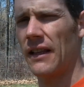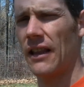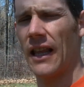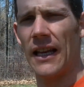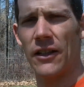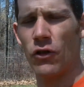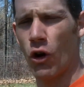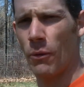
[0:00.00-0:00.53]
that
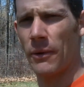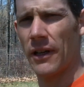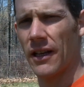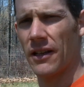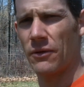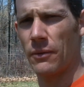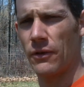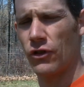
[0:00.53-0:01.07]
lay dormant
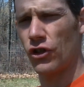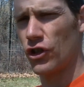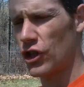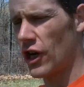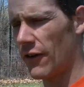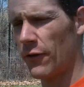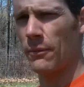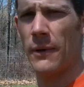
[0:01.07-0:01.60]
because we
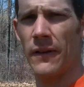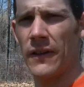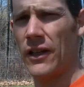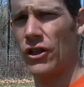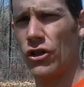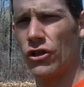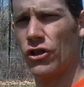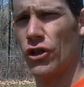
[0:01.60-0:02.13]
shove them in
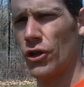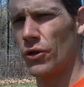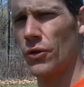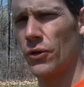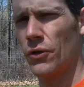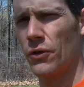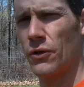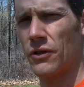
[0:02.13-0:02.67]
these
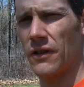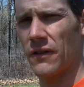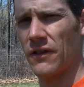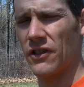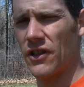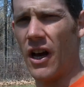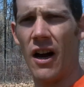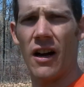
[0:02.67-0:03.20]
shoes
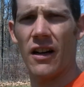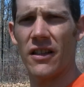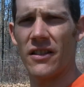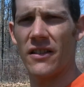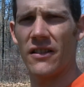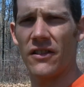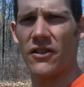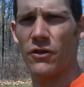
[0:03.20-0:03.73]
and
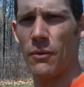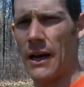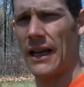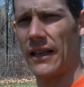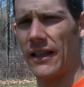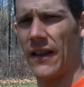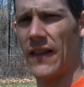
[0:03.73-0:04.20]
socks and sweat,